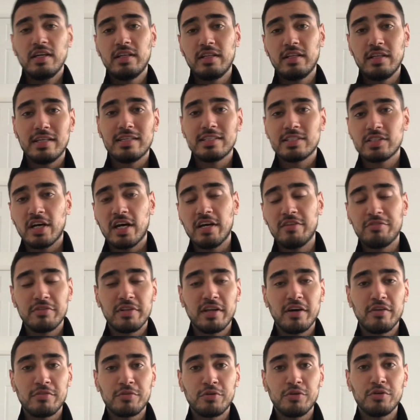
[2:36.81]
And aside from
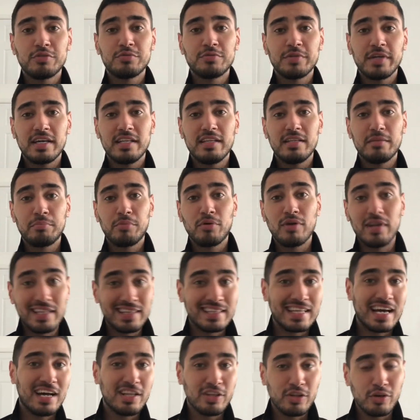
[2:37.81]
that, of course, we had the
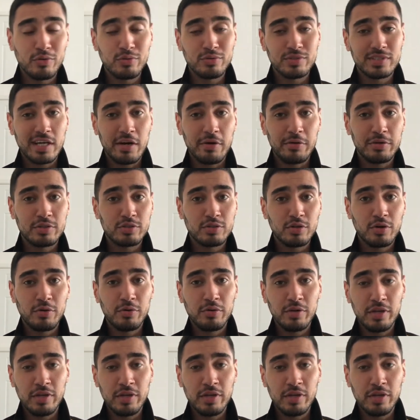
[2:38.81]
Politano, who's out as well.